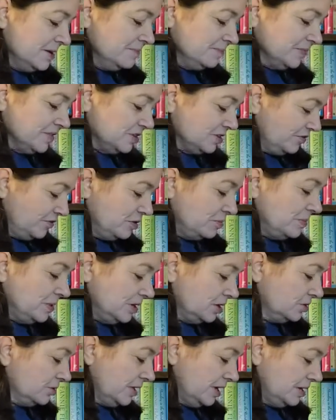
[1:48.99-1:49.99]
There's a few middle
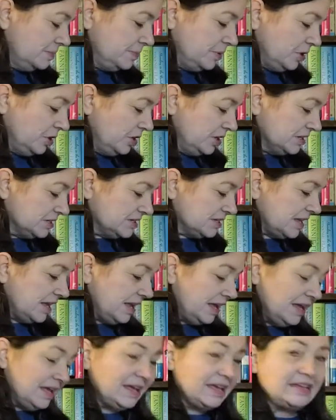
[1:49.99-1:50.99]
grade books.
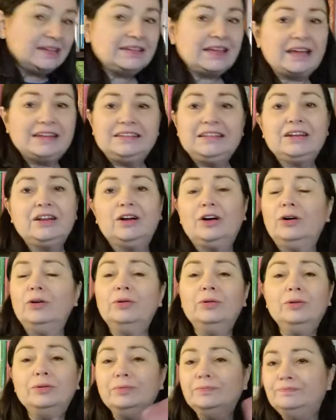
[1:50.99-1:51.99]
And I did a
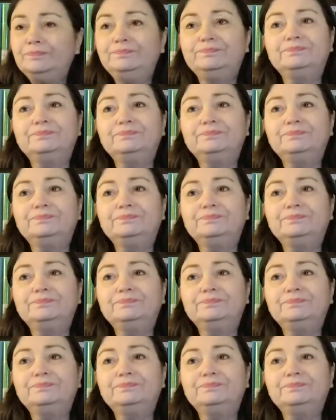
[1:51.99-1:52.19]
whole